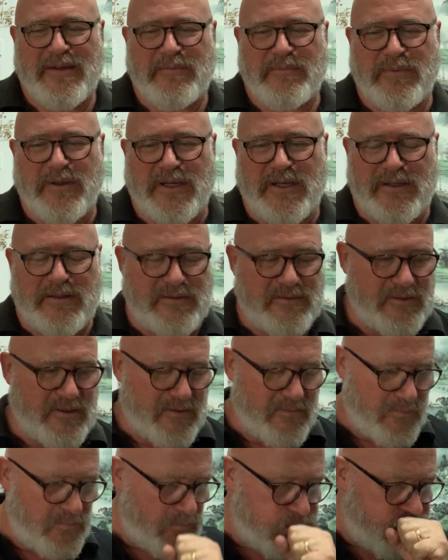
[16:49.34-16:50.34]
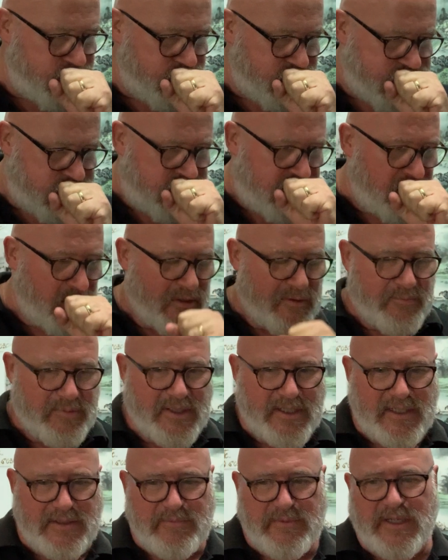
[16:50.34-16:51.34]
but
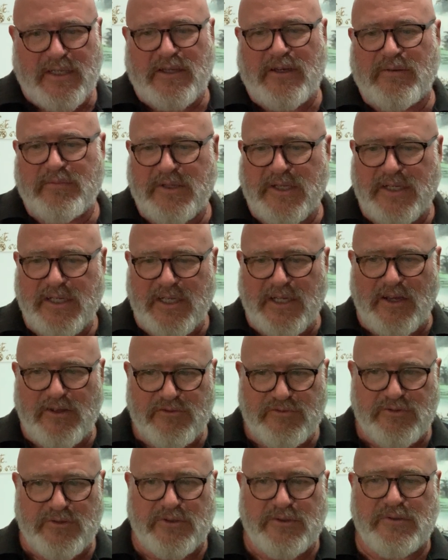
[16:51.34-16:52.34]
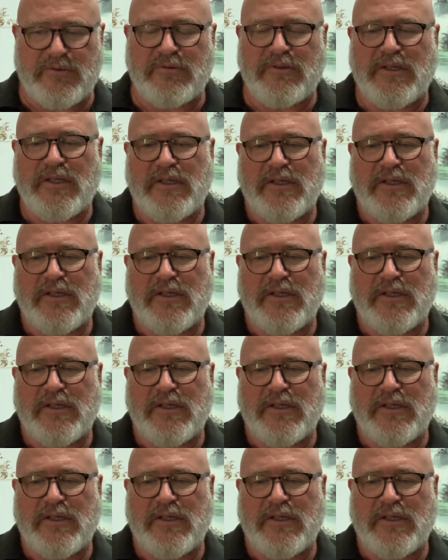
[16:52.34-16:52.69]
pardon me, I'm going to go through